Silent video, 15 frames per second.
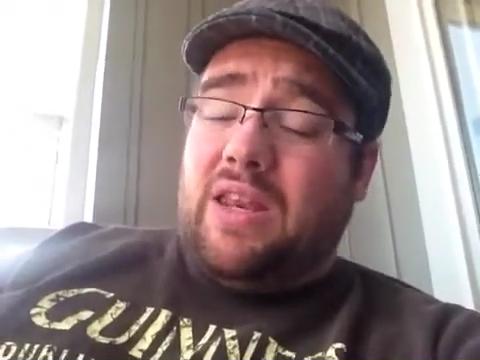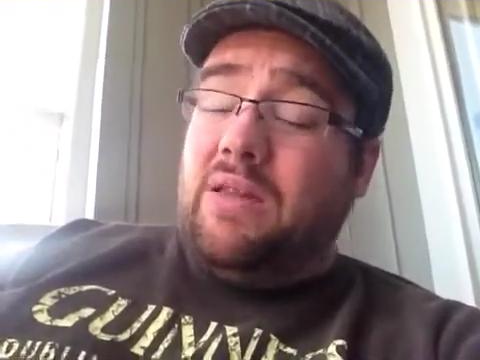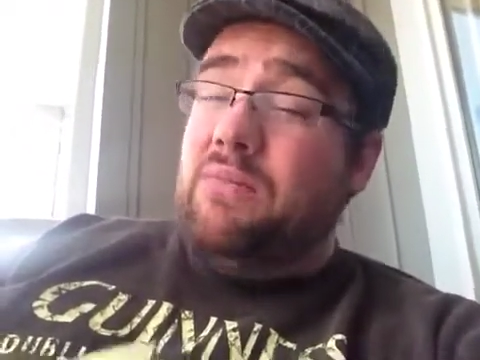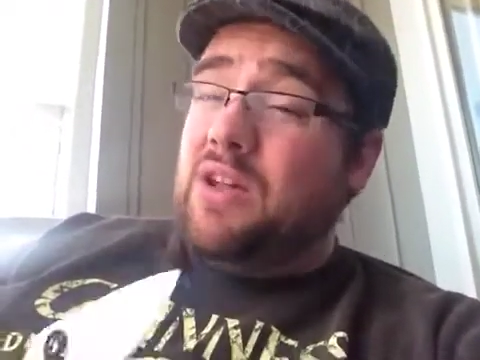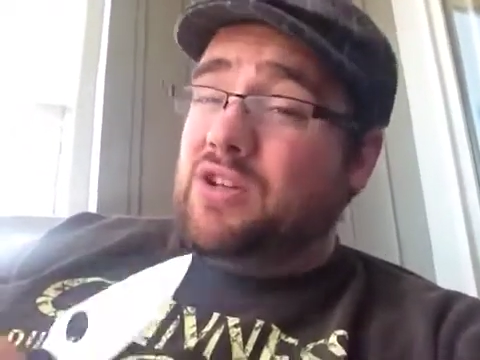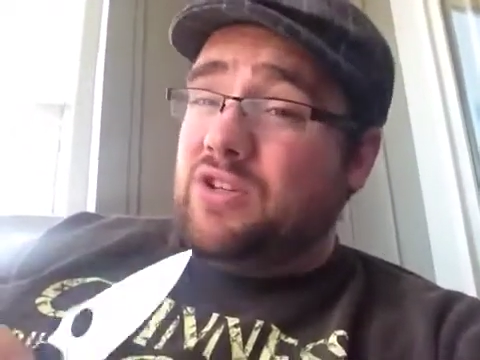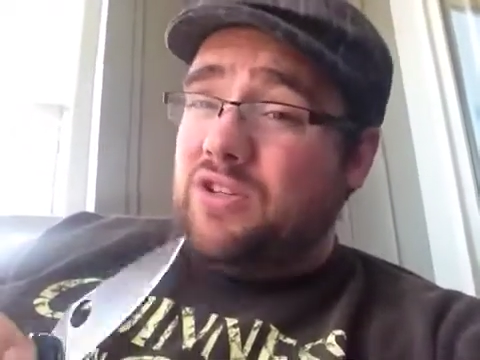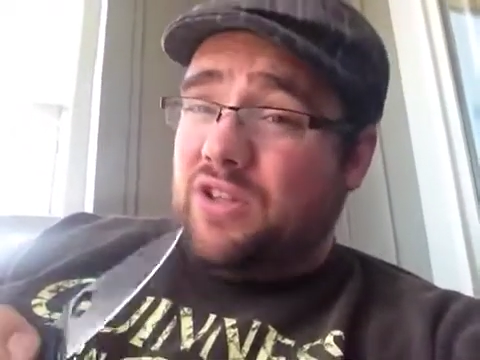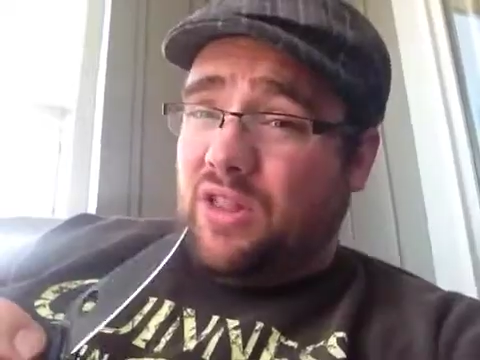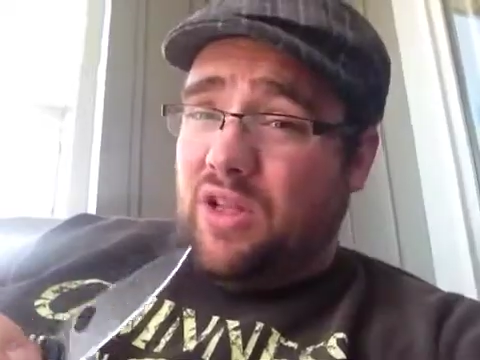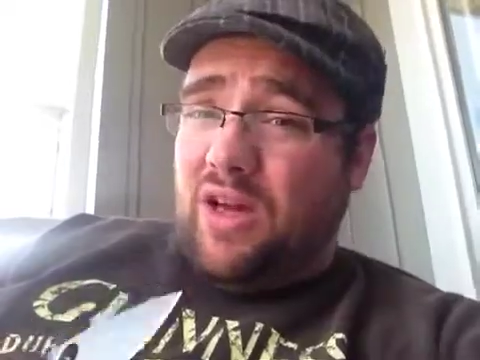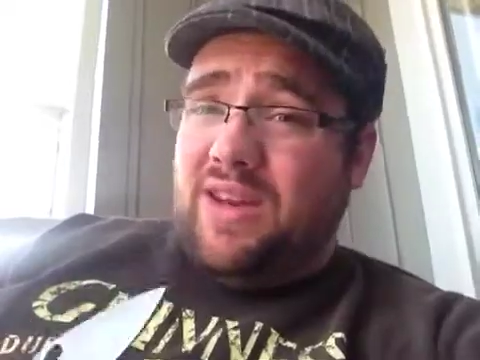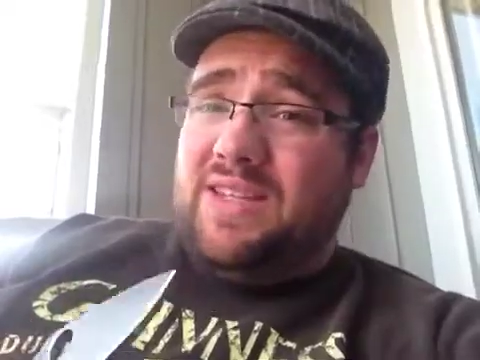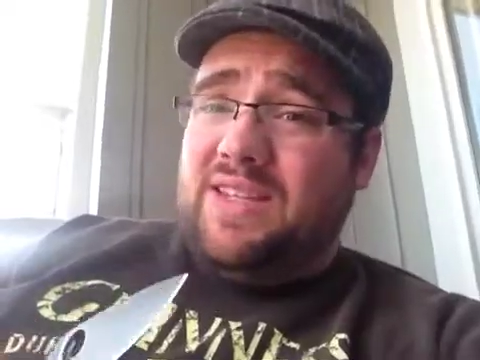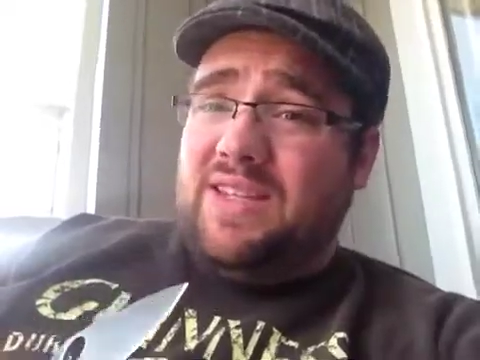He mentions a
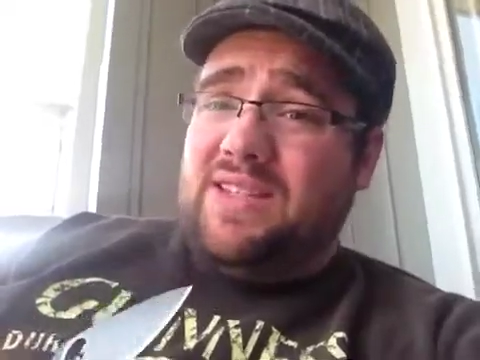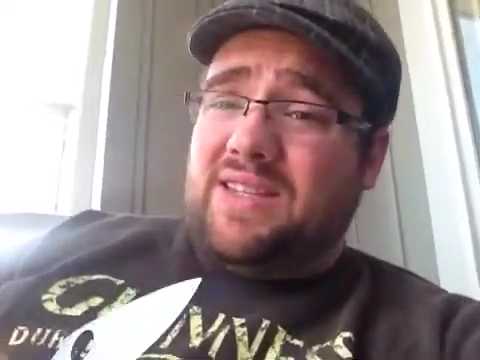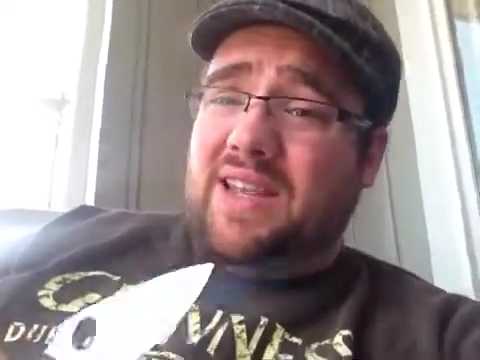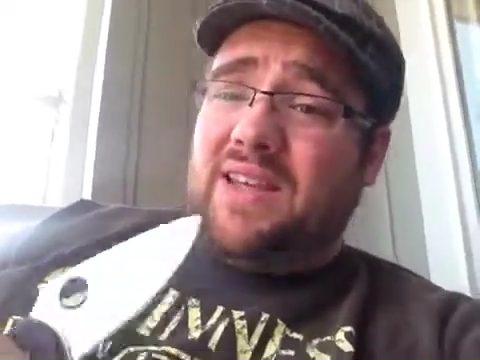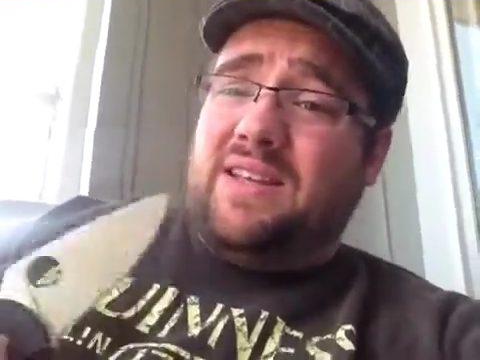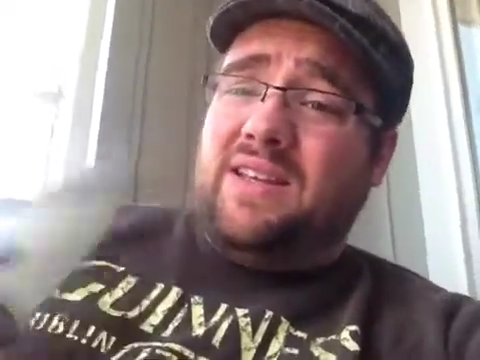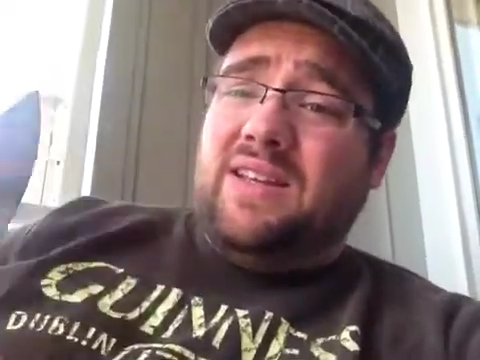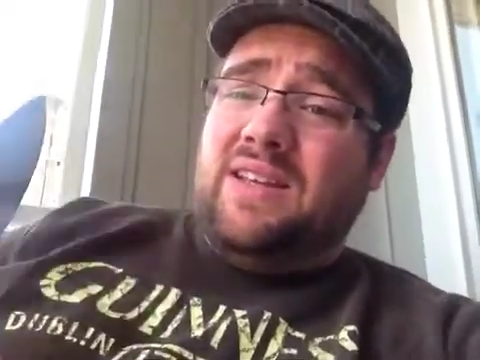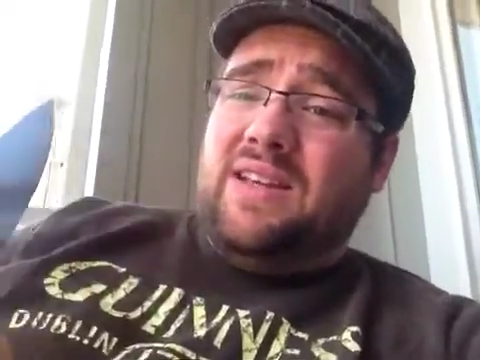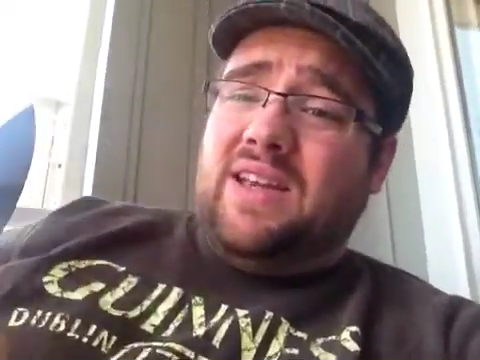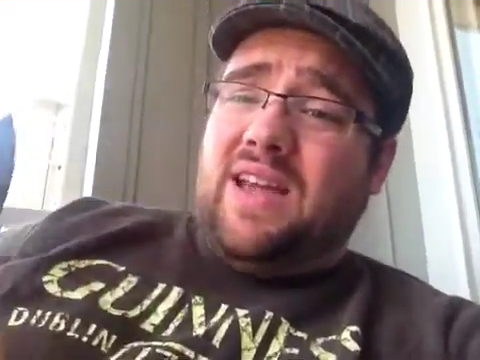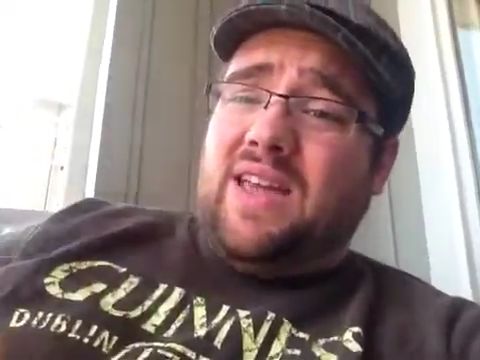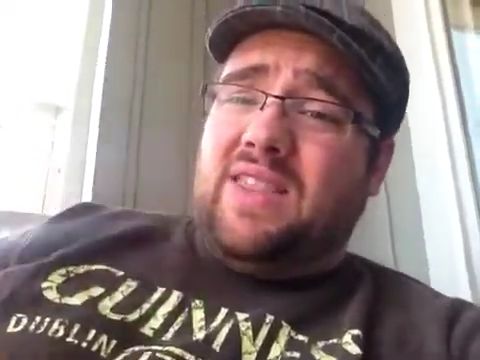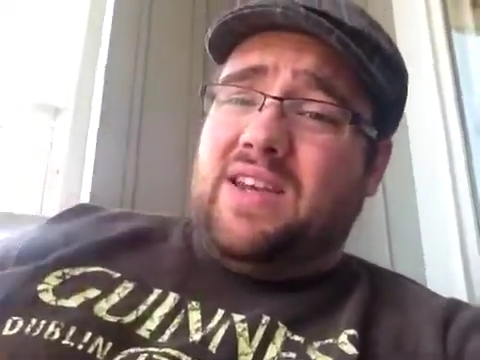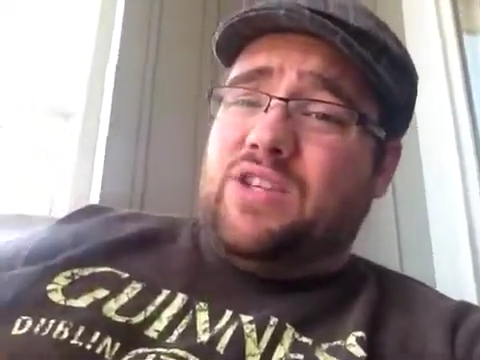lot of detent,
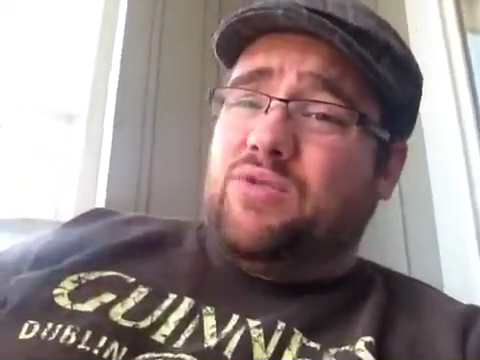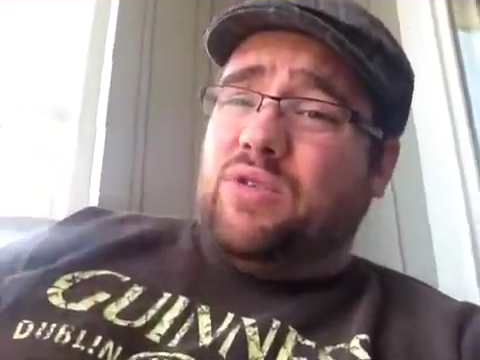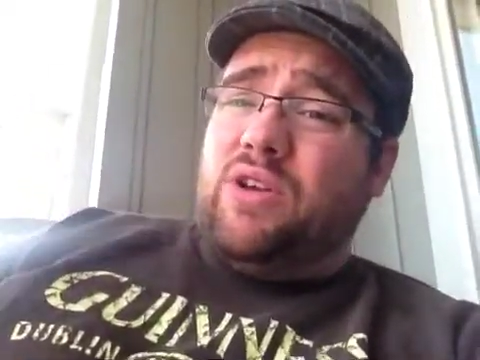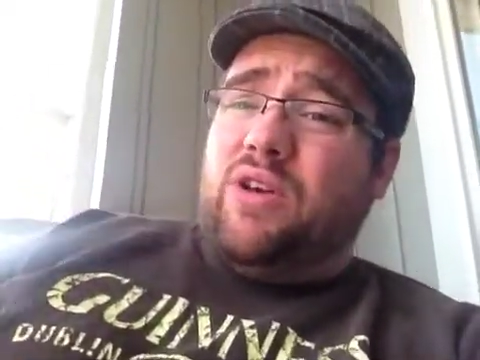and then it's really